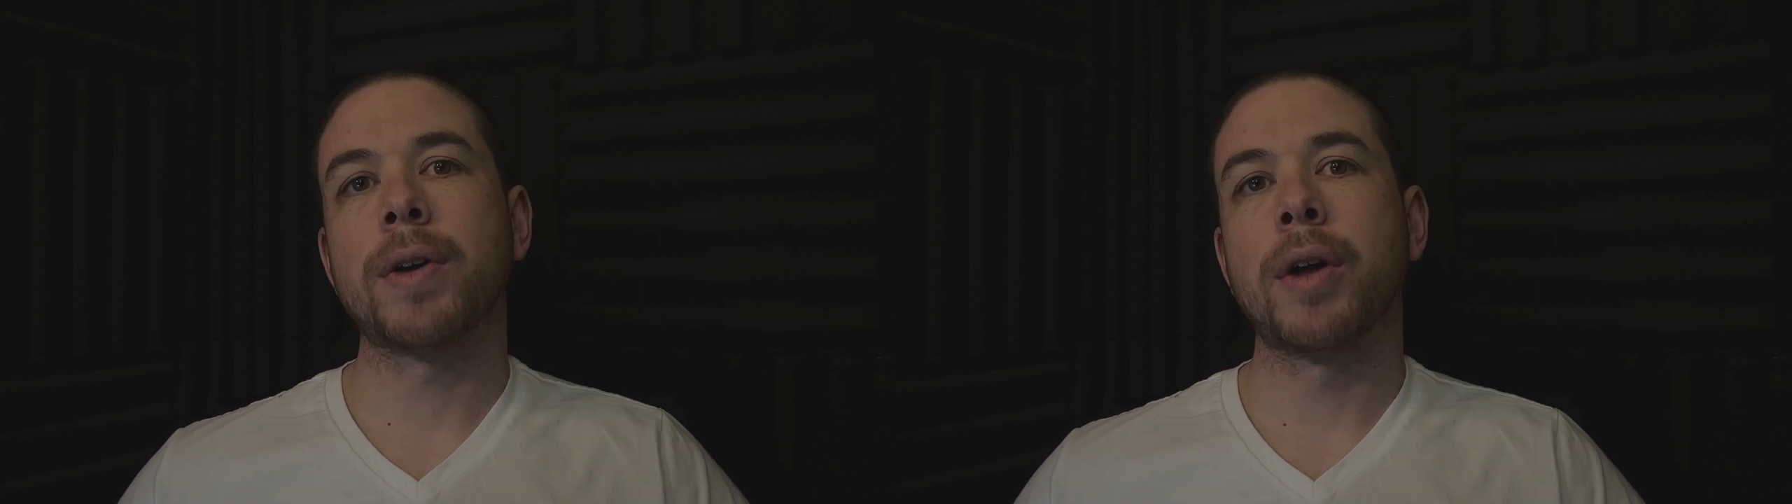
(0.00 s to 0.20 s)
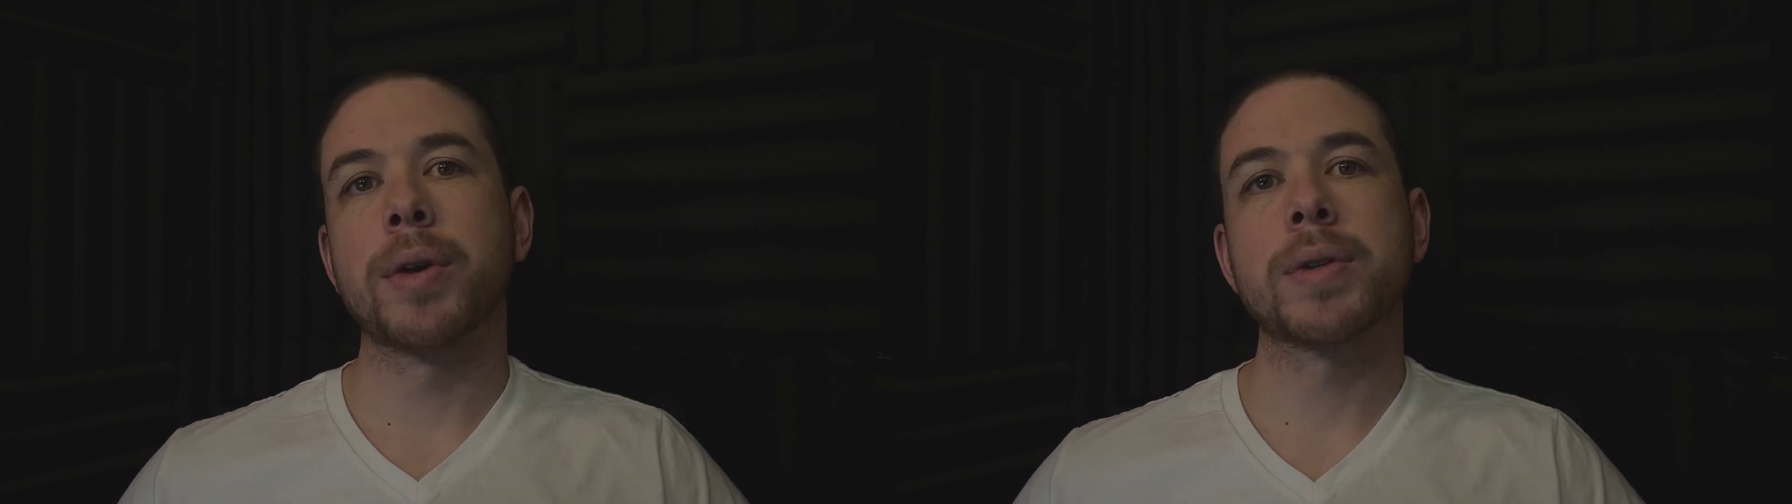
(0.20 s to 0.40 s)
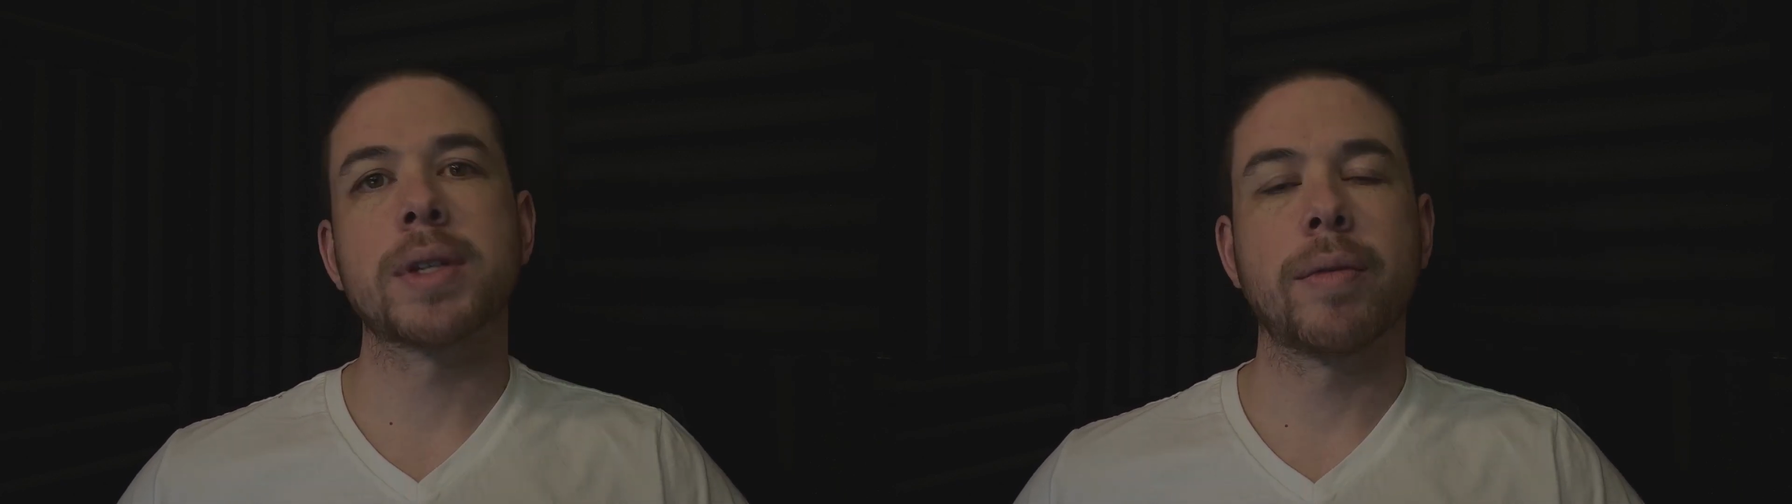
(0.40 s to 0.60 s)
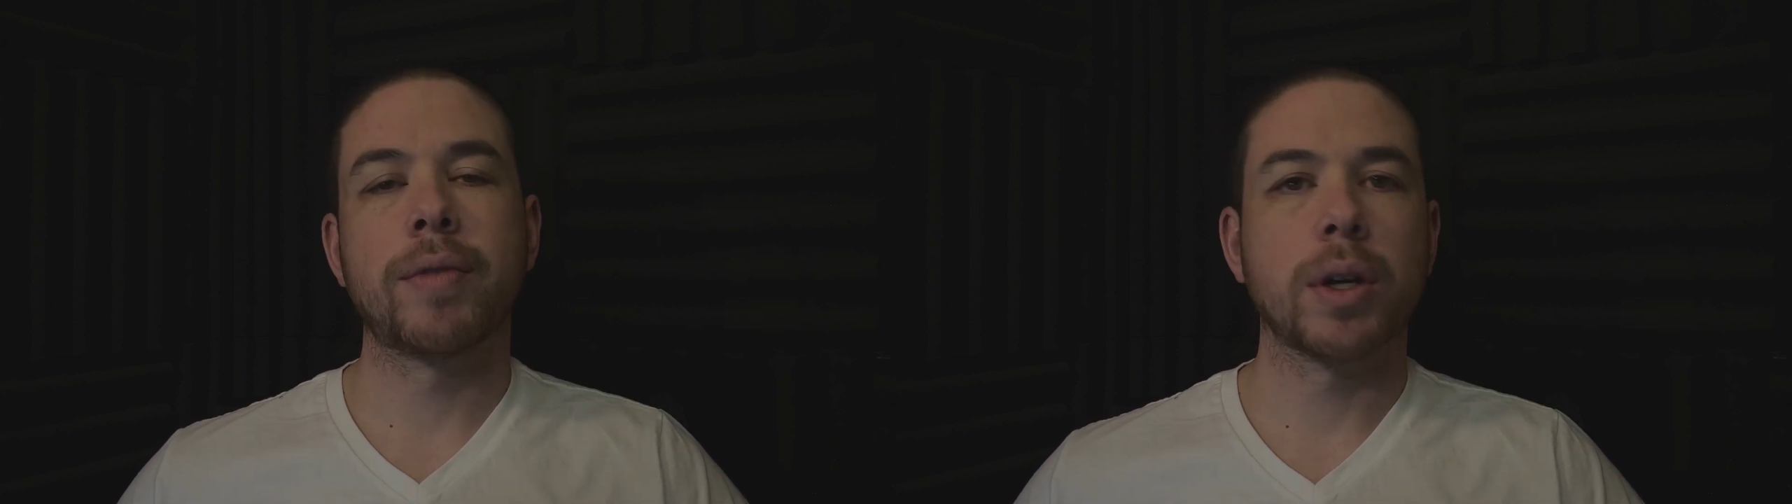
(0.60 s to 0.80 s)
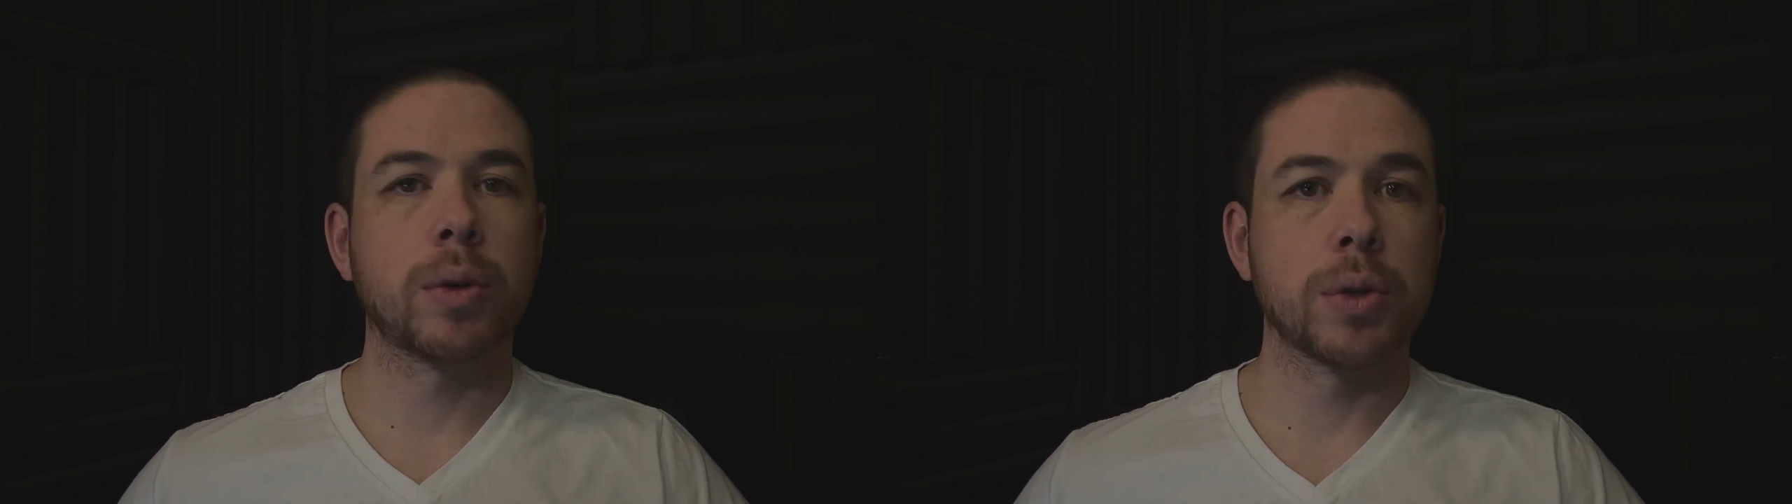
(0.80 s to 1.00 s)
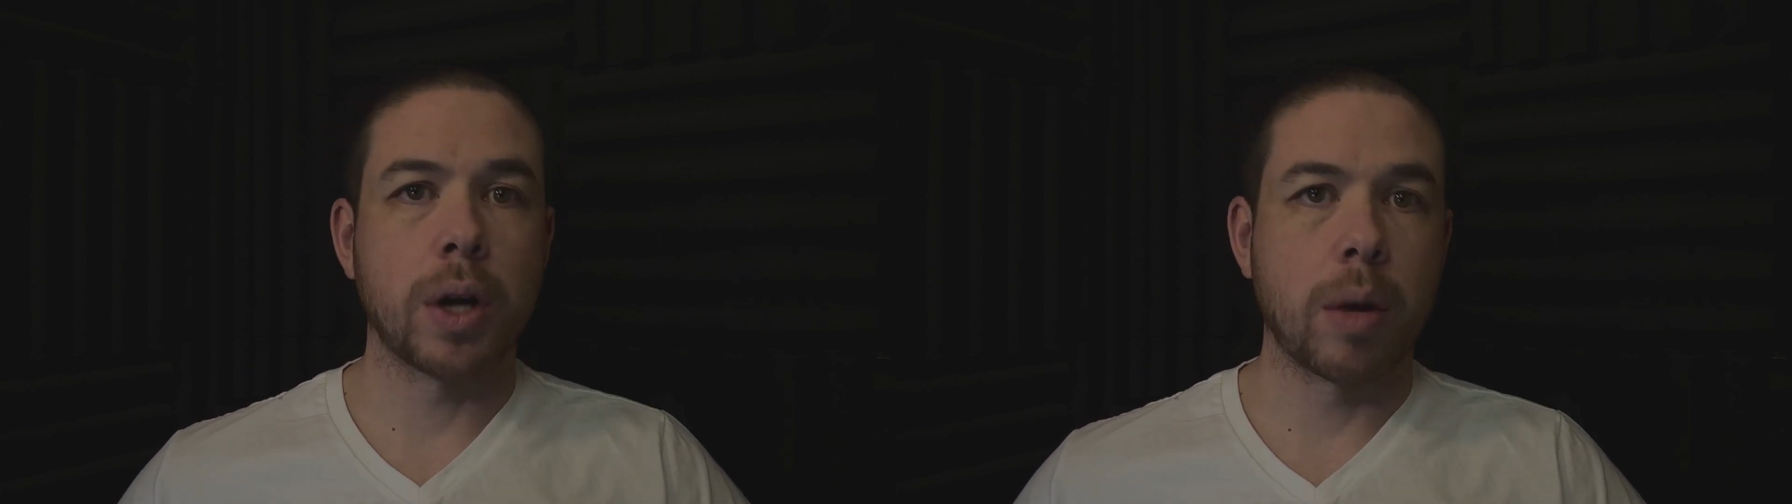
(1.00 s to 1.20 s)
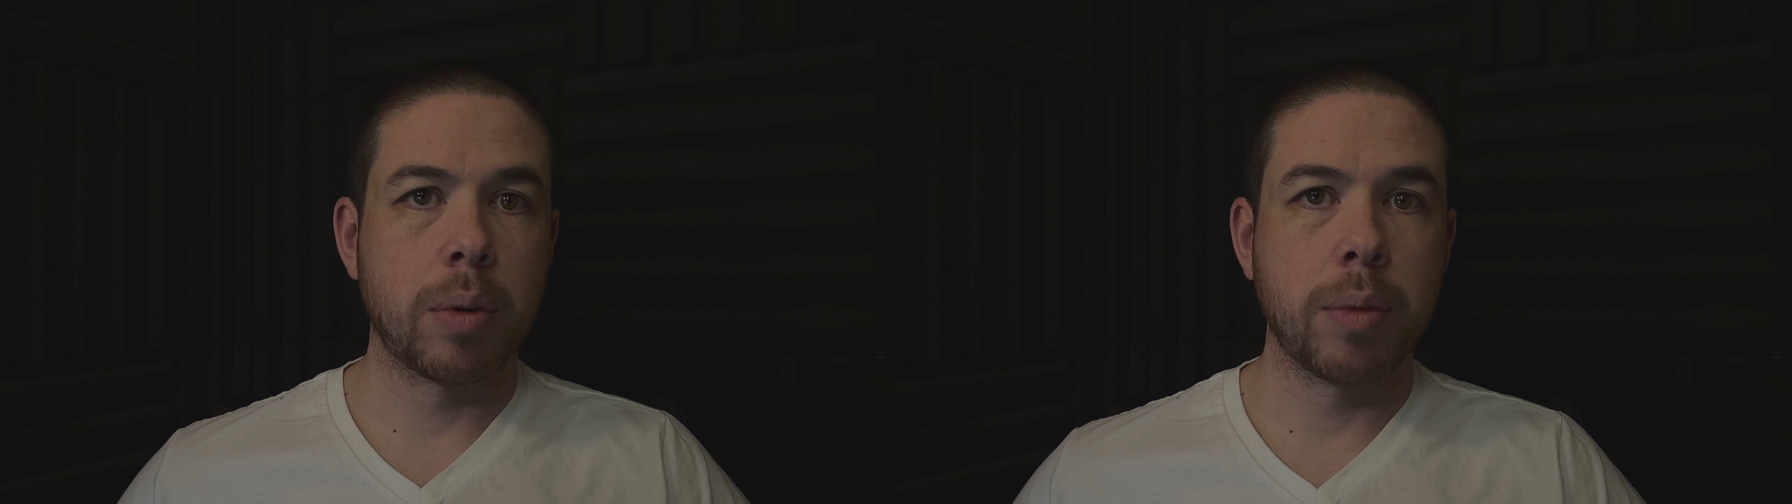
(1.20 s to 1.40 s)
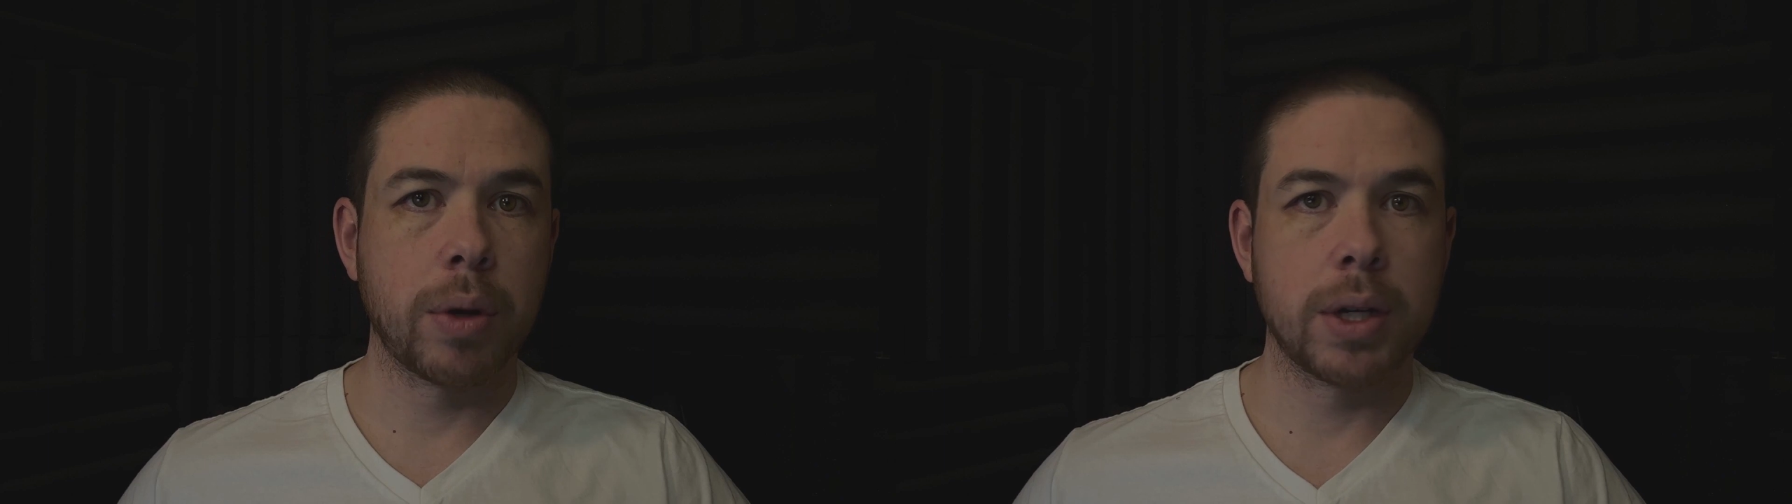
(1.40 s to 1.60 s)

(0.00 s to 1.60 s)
Although some vehicles are promoted